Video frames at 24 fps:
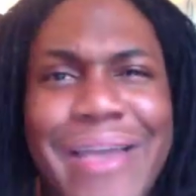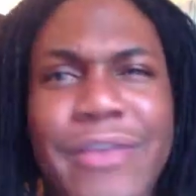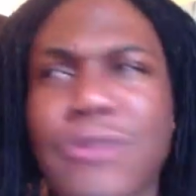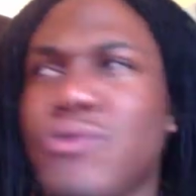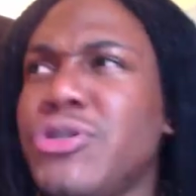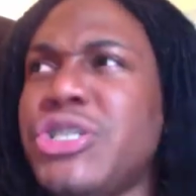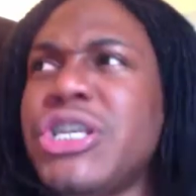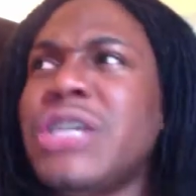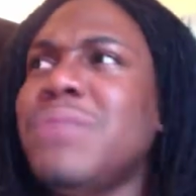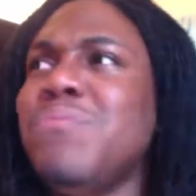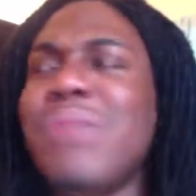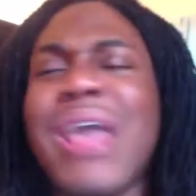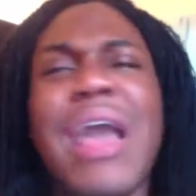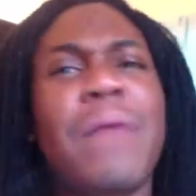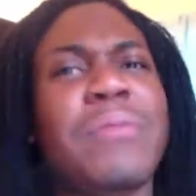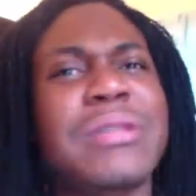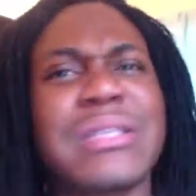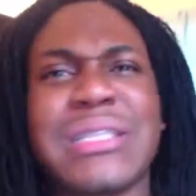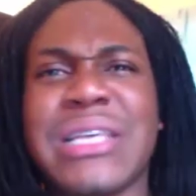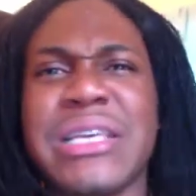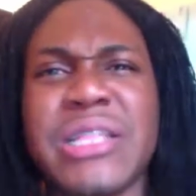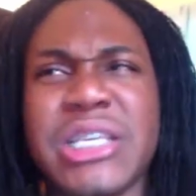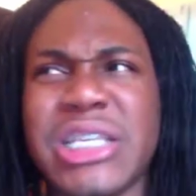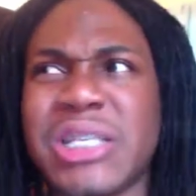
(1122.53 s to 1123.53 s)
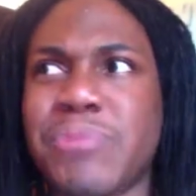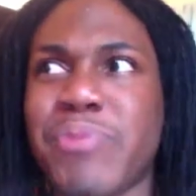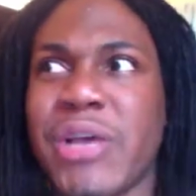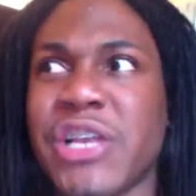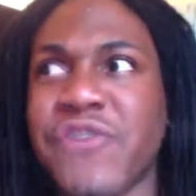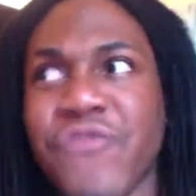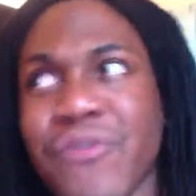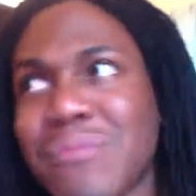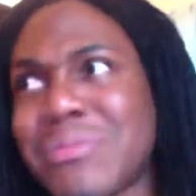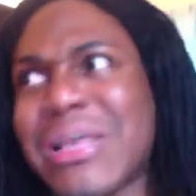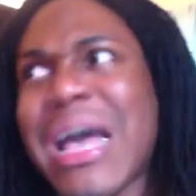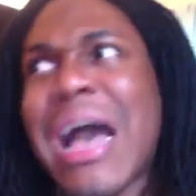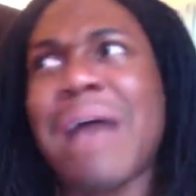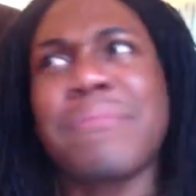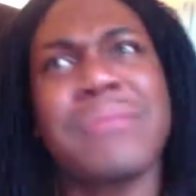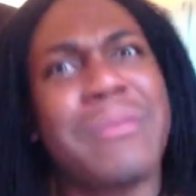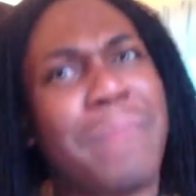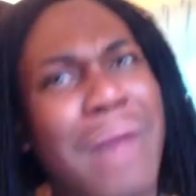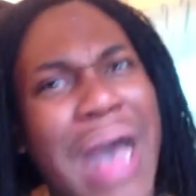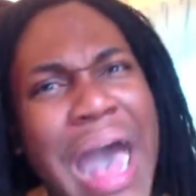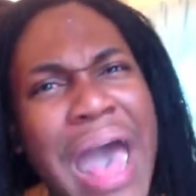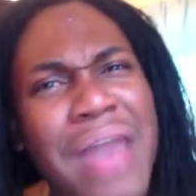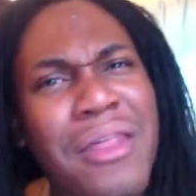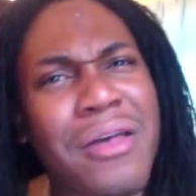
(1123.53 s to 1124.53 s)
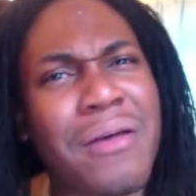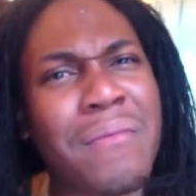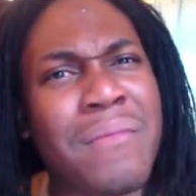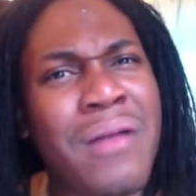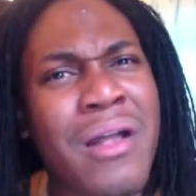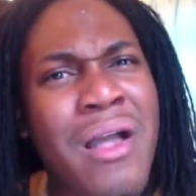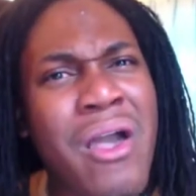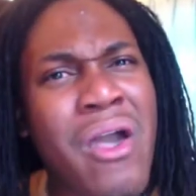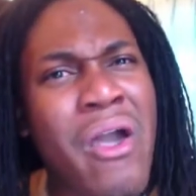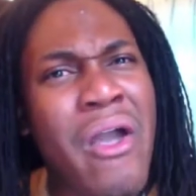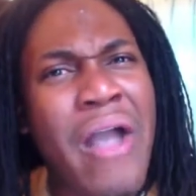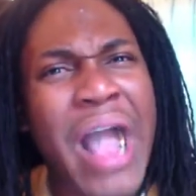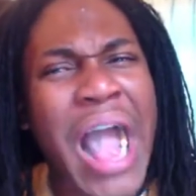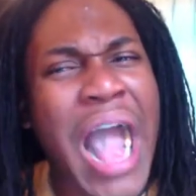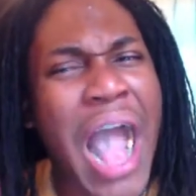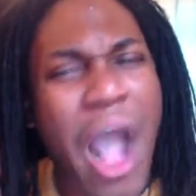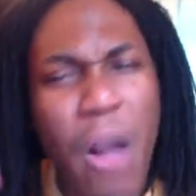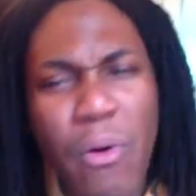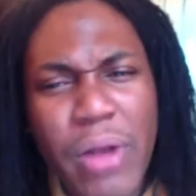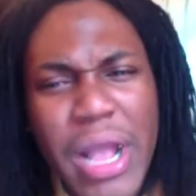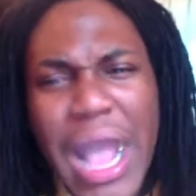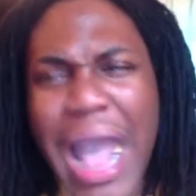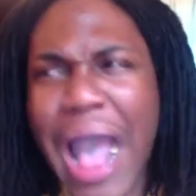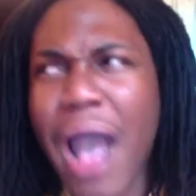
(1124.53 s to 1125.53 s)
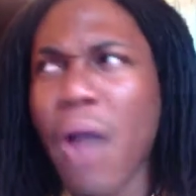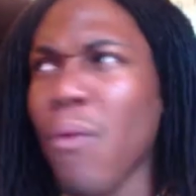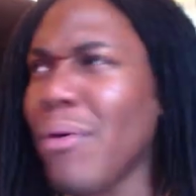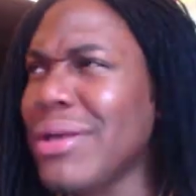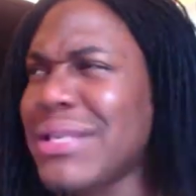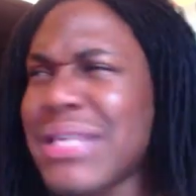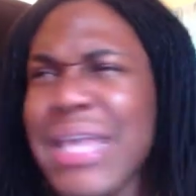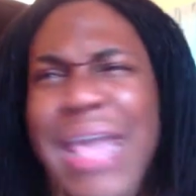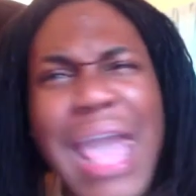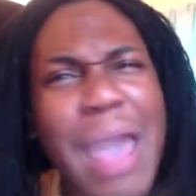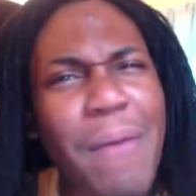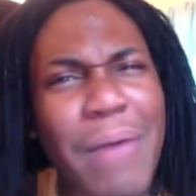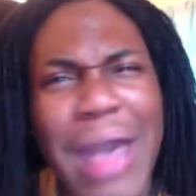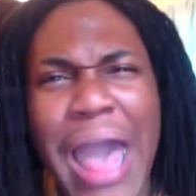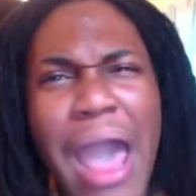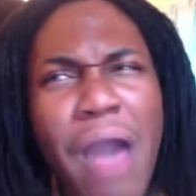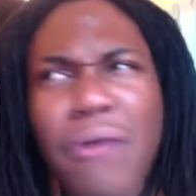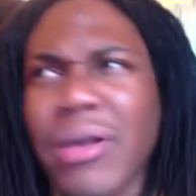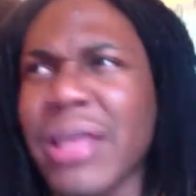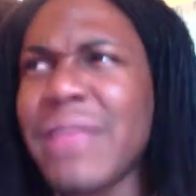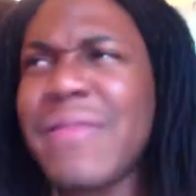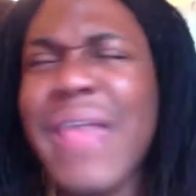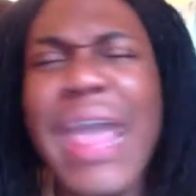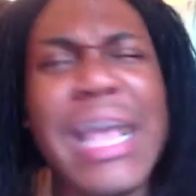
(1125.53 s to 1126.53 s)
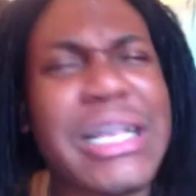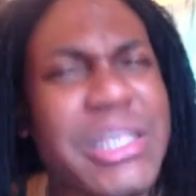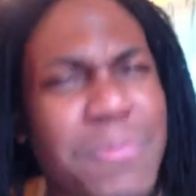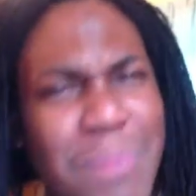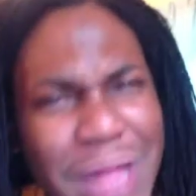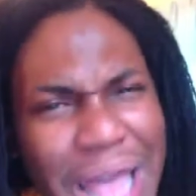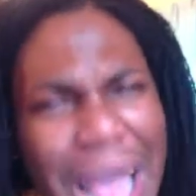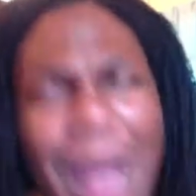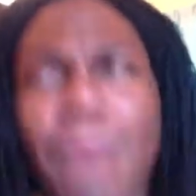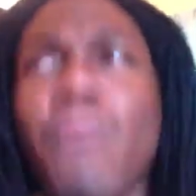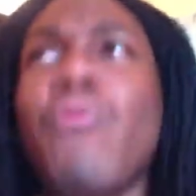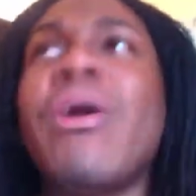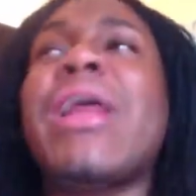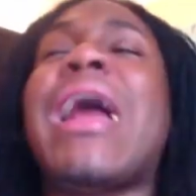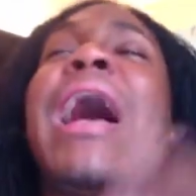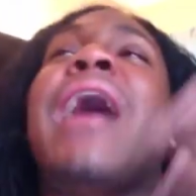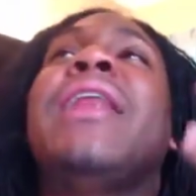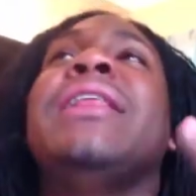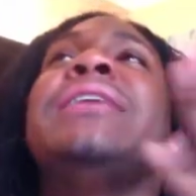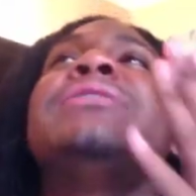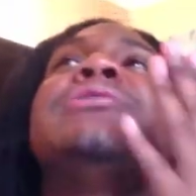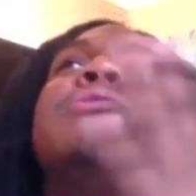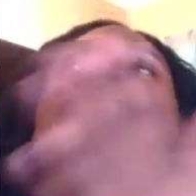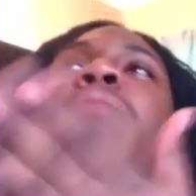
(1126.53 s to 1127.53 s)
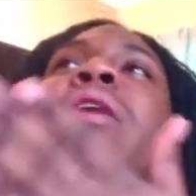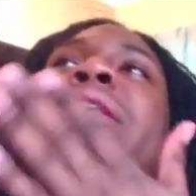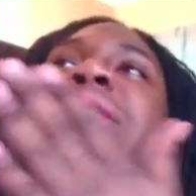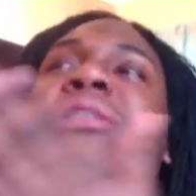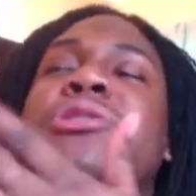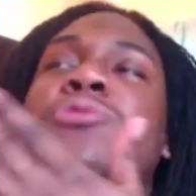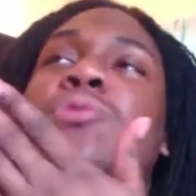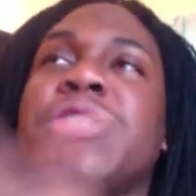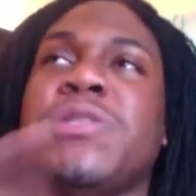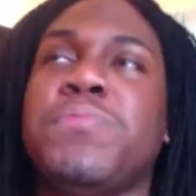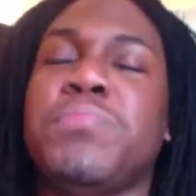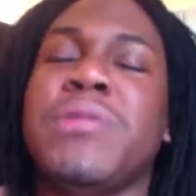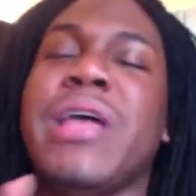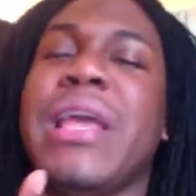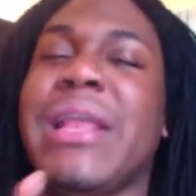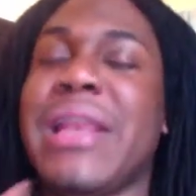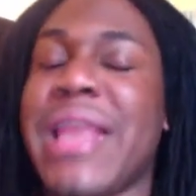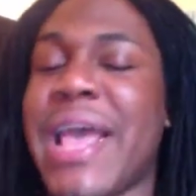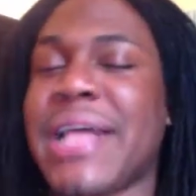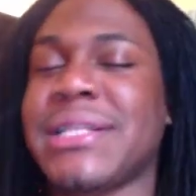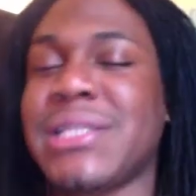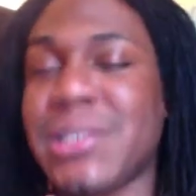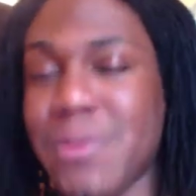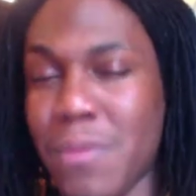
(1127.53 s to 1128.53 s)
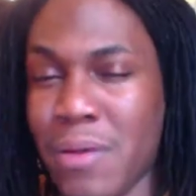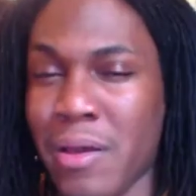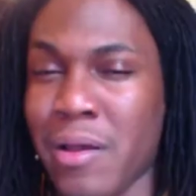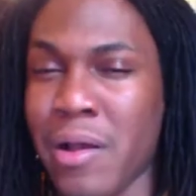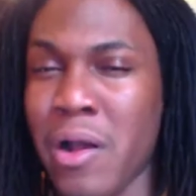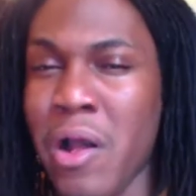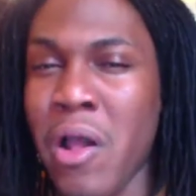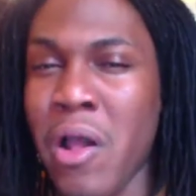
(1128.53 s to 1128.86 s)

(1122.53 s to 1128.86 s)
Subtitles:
You shouldn't be able to see this bitch from top to bottom. How is he able? How can they explain? I need somebody to explain that to me.